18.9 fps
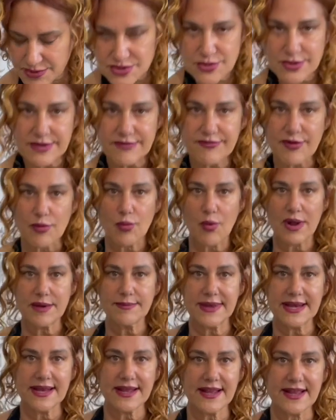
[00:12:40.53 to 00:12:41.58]
doing for 1
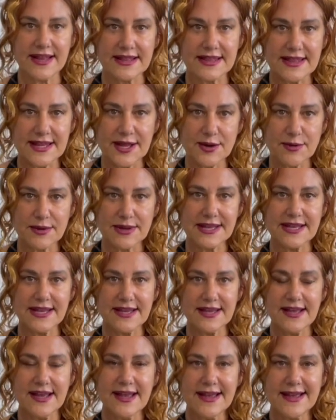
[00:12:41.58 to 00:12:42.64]
minute. It
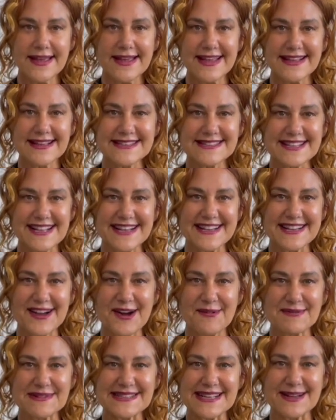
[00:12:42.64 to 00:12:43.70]
literally is like
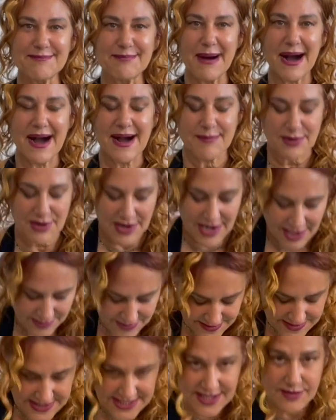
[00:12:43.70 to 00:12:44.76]
almost like a bobber, how you see.